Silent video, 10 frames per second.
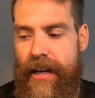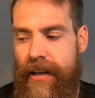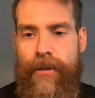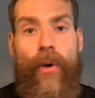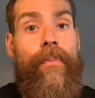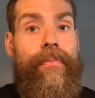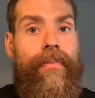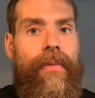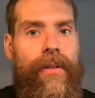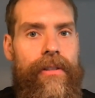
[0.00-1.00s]
So
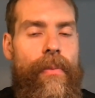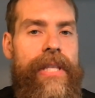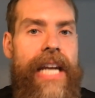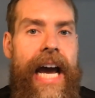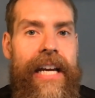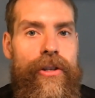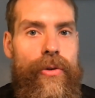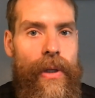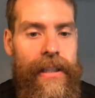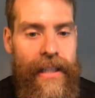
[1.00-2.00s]
someone that I
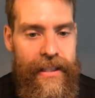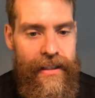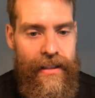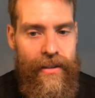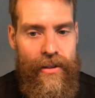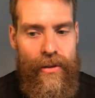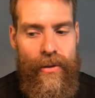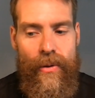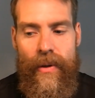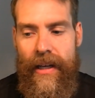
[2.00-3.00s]
enjoy listening
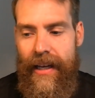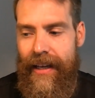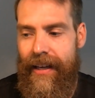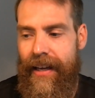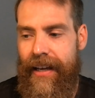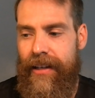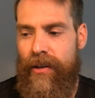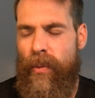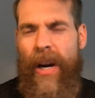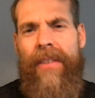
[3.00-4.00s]
to. And
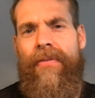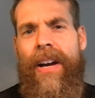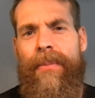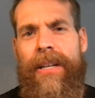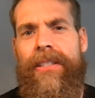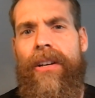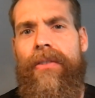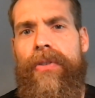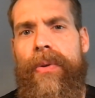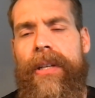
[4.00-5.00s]
what I've found
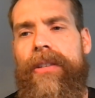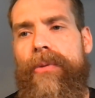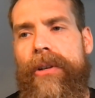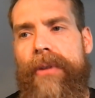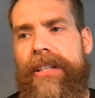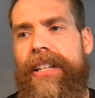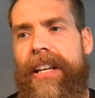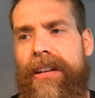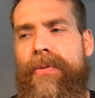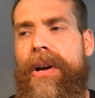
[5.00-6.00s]
myself doing is really
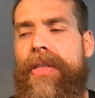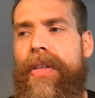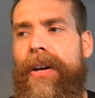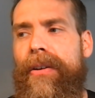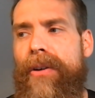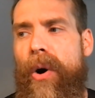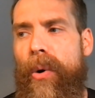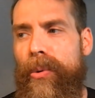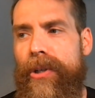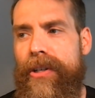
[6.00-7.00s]
resonating with
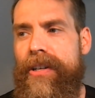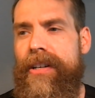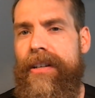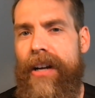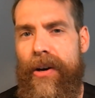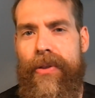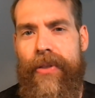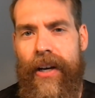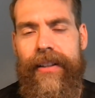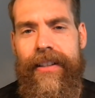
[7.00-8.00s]
older health
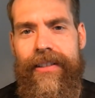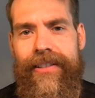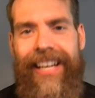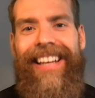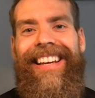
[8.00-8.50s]
thought leaders.